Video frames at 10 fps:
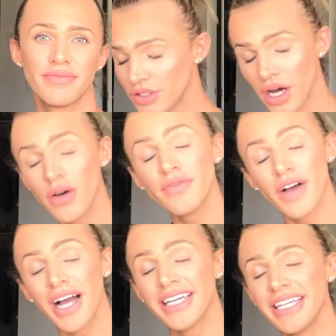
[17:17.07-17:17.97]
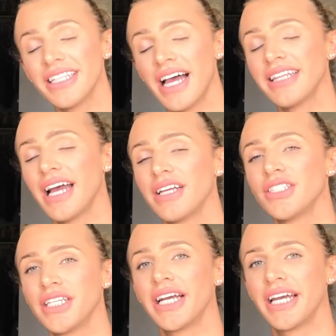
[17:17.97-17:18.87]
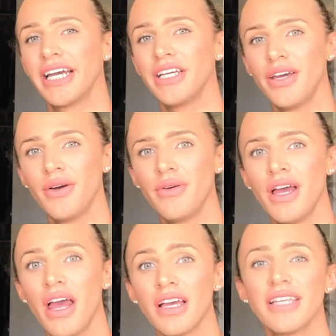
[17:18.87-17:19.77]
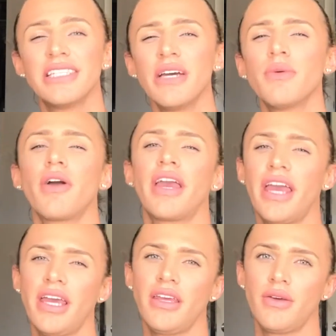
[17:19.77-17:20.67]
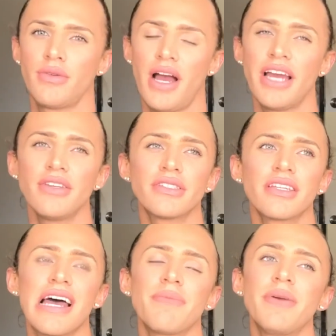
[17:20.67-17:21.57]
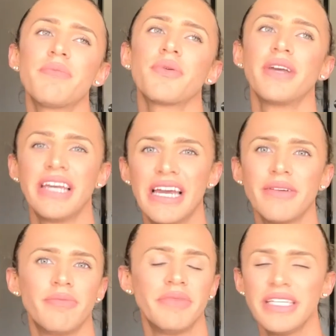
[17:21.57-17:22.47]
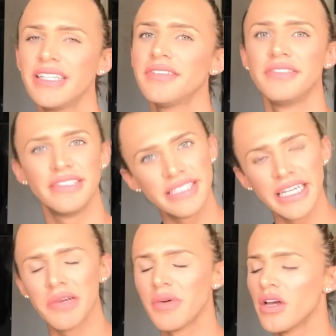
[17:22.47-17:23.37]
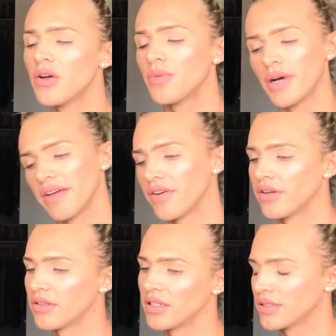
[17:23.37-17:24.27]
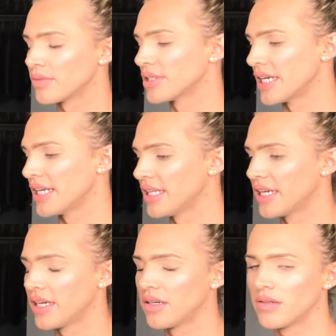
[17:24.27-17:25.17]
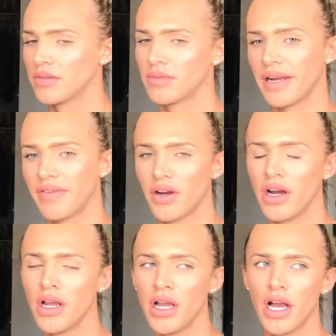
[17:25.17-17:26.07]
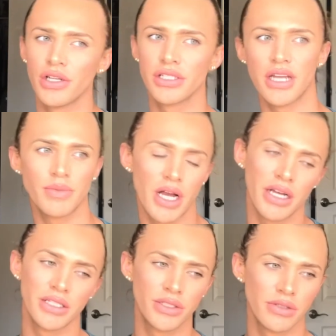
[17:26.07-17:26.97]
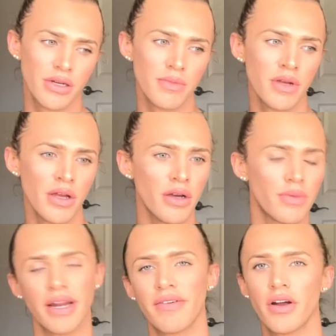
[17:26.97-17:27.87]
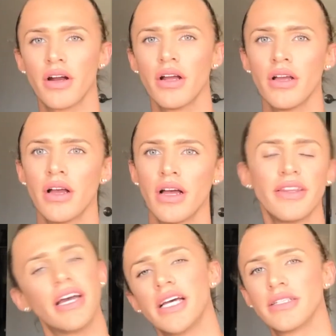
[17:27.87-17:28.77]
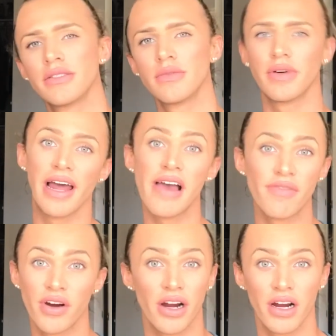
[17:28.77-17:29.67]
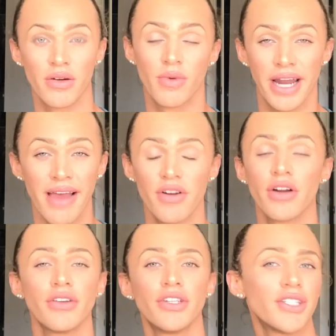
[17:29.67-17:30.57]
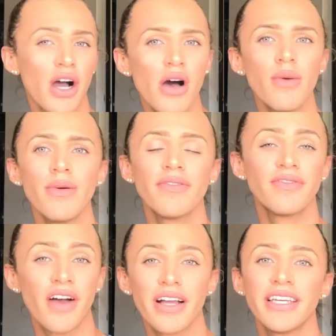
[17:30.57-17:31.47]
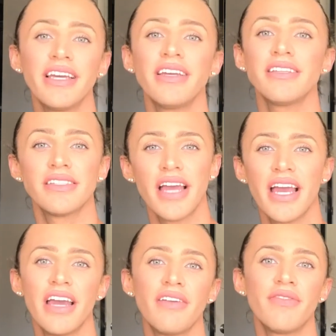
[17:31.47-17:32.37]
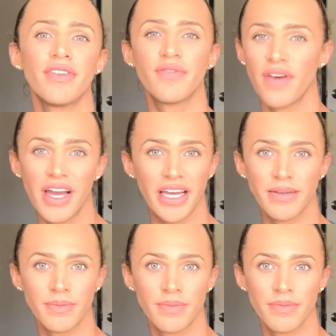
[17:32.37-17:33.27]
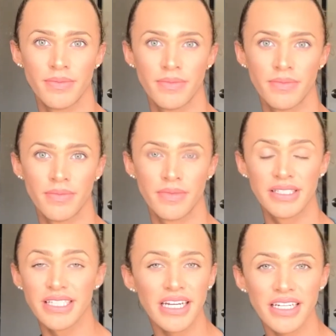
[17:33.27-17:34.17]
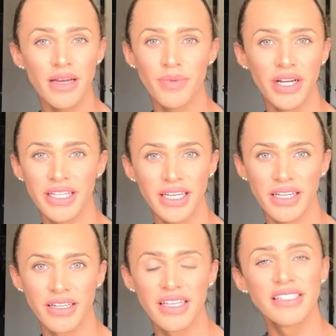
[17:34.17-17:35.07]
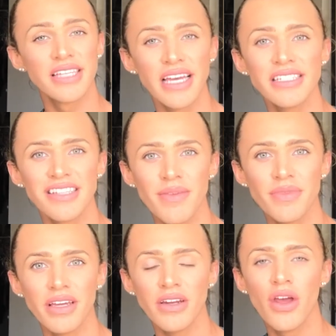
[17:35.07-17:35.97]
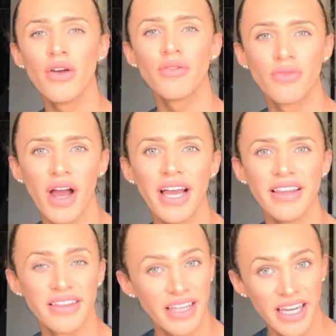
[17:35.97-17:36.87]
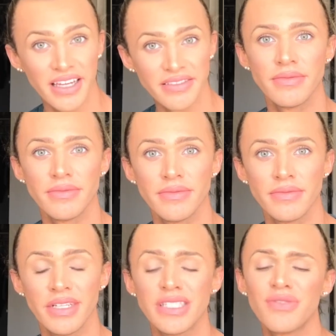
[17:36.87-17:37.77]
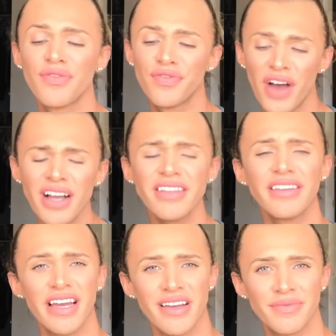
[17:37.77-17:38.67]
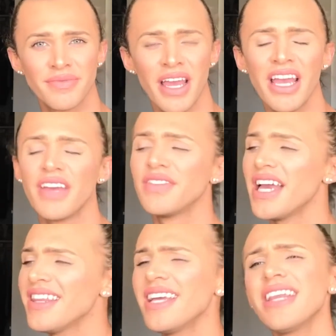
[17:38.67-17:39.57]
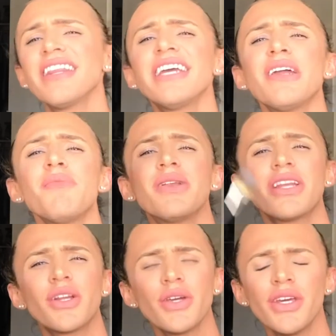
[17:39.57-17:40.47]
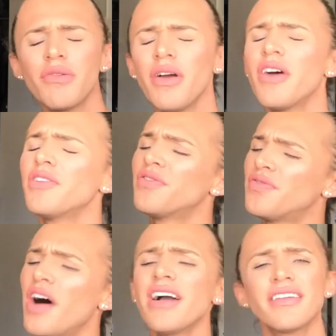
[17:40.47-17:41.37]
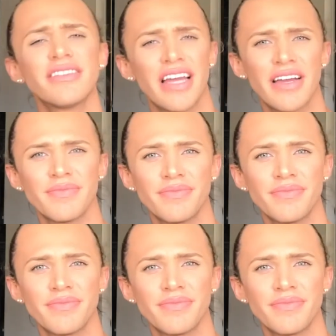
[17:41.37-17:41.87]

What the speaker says: Don't fucking let that shit get you, because it will get you. I used to let people get me deep. Whatever. I just won't say anything. Whatever. I'll just stop talking to them. Whatever. This. Whatever. Don't fucking save the fight. Stand up right then. Say something right then. Because fuck them. If they think that they can belittle you, fuck them.